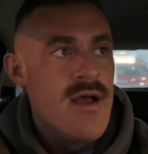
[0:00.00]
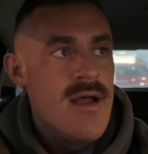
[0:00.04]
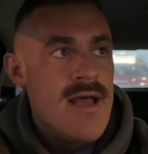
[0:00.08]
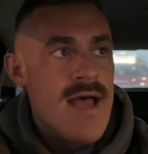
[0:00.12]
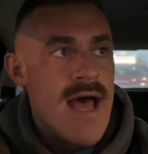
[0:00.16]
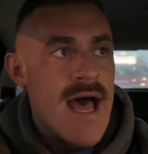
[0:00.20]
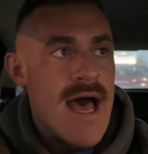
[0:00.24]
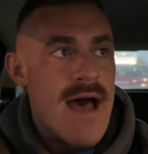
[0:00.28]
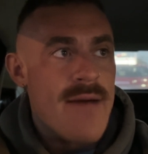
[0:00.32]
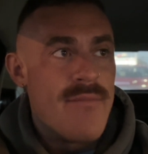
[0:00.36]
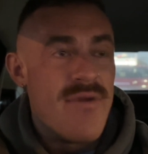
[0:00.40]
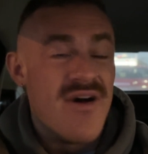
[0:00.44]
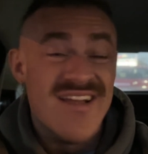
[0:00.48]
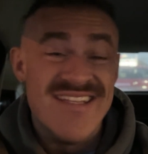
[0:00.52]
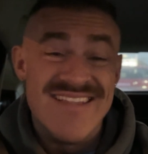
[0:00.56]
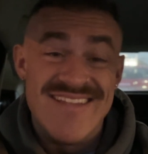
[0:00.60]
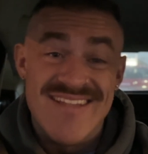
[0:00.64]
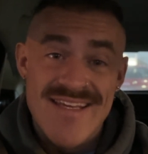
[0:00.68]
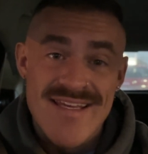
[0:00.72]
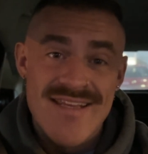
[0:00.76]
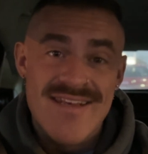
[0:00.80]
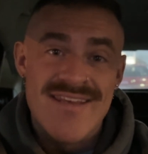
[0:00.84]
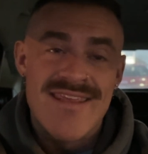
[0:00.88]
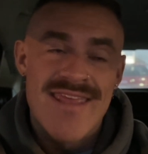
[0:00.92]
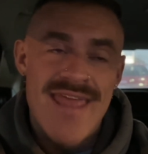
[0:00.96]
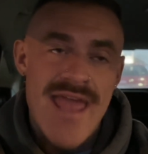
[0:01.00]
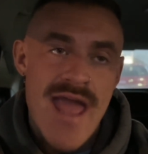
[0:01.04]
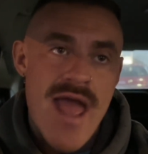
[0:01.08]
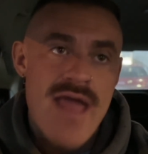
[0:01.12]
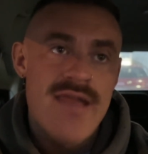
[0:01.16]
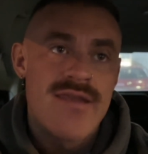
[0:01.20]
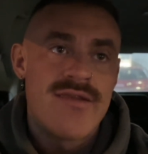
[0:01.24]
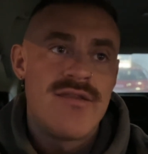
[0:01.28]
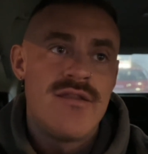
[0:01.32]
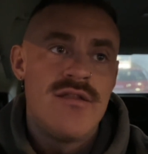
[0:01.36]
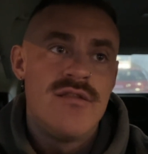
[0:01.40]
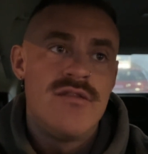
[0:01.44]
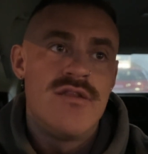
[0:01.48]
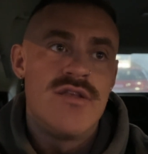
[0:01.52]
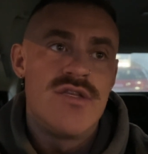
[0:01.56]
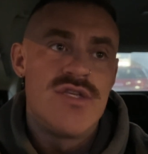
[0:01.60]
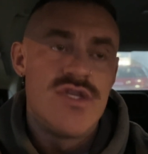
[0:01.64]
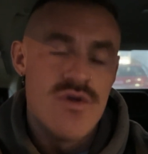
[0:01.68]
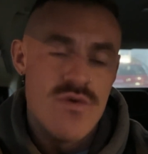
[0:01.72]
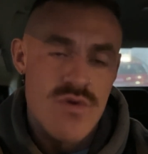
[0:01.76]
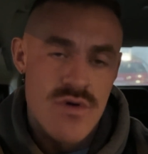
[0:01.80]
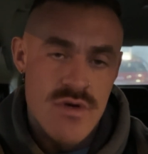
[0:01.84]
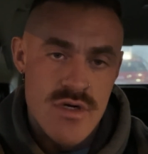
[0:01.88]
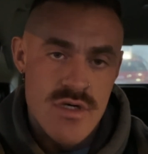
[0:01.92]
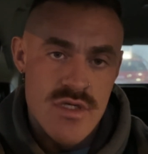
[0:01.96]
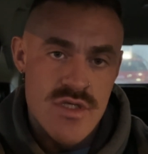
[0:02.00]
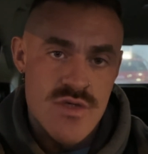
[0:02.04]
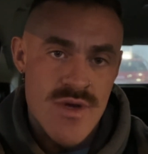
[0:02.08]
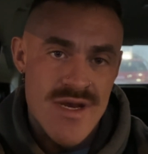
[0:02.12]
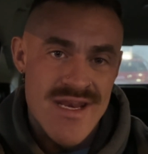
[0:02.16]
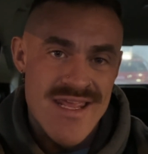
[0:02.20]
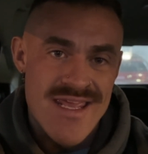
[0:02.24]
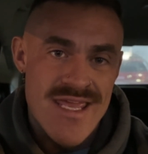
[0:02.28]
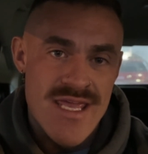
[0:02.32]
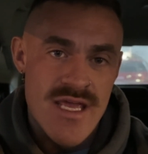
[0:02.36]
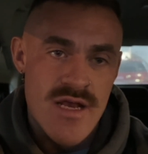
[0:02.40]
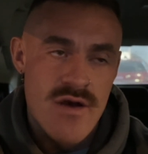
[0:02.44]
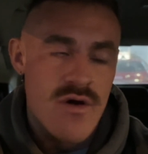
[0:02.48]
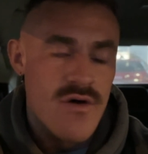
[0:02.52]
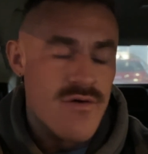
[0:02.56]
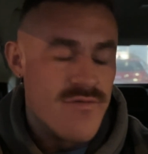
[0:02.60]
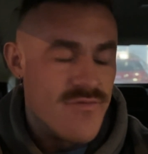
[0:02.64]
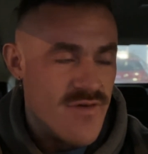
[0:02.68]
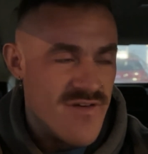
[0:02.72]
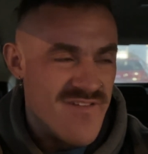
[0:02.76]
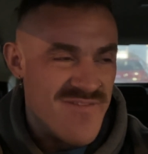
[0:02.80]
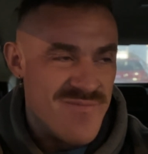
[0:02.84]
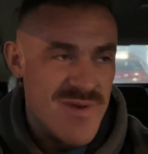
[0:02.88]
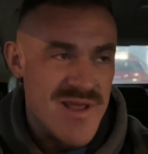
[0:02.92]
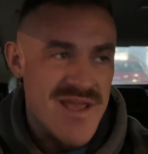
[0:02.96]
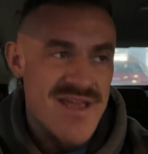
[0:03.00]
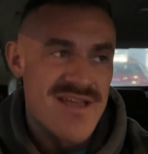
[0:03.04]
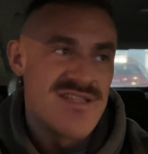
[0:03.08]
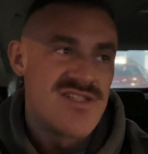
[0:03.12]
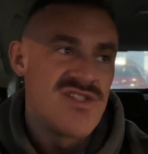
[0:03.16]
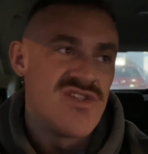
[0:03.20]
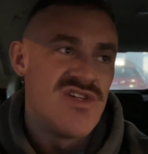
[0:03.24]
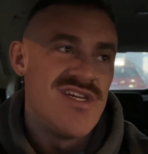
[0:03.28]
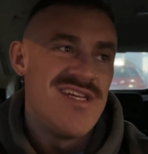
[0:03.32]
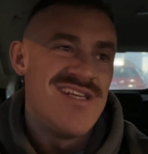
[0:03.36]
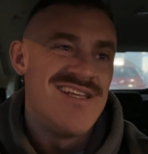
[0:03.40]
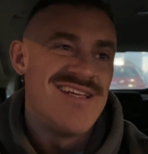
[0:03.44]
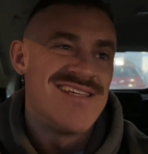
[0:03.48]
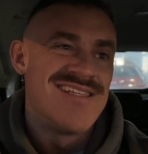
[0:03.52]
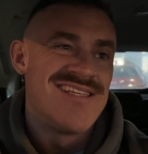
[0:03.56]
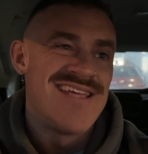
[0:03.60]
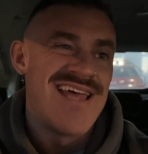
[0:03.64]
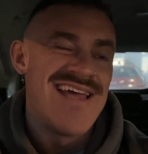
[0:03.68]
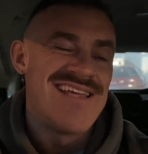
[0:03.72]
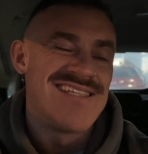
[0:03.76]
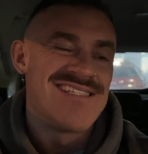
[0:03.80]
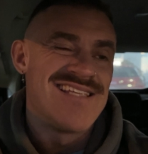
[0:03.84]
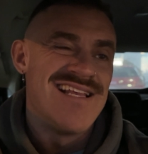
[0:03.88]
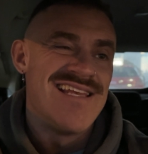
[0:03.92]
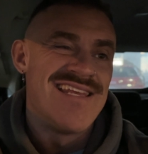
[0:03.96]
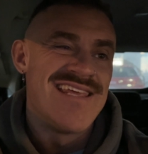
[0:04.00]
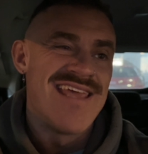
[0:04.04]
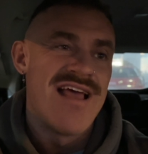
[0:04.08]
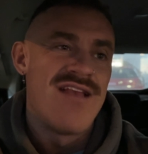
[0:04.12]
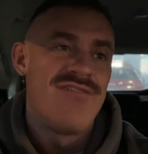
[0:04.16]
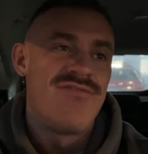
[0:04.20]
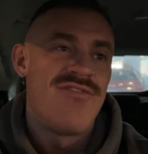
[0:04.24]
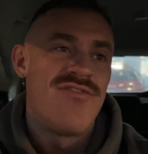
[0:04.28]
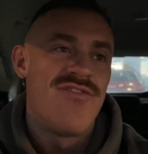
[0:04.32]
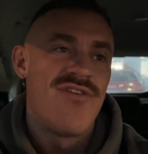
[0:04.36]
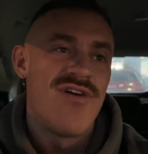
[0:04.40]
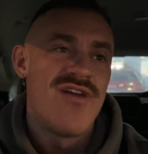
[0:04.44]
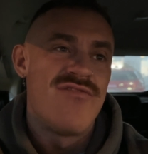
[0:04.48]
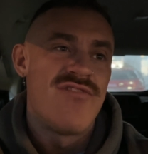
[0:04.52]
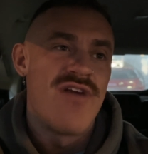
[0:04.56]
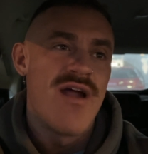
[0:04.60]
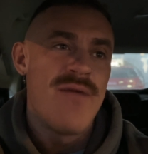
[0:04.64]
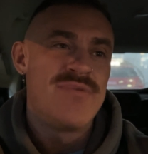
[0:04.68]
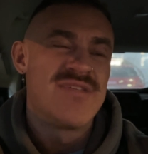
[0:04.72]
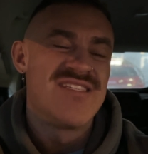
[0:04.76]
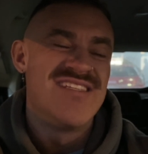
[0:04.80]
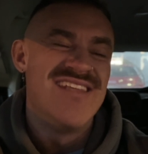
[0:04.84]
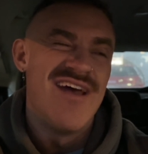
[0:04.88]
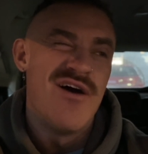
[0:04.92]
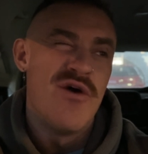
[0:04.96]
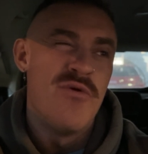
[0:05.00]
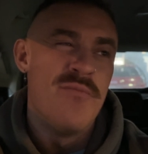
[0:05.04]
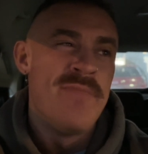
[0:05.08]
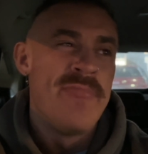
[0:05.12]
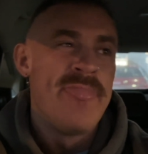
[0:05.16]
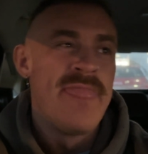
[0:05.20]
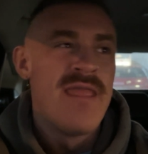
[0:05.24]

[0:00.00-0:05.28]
I did get the 220 kilo 5 plate aside SLDL for 5 reps. Now,